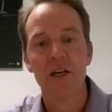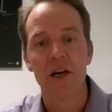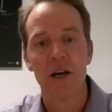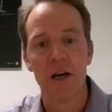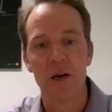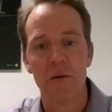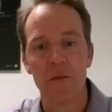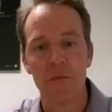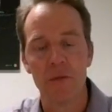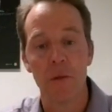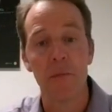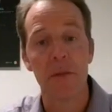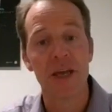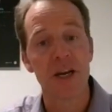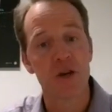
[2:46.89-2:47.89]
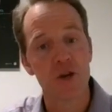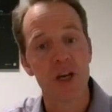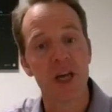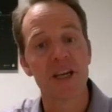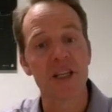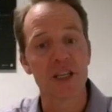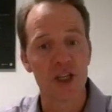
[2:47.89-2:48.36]
A beta
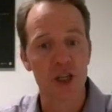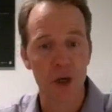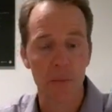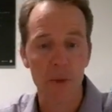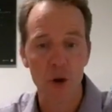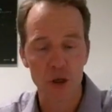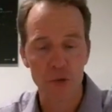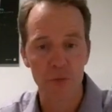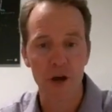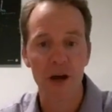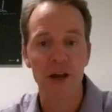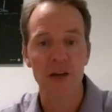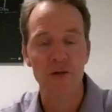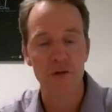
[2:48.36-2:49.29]
glucan is considered a postbiotic,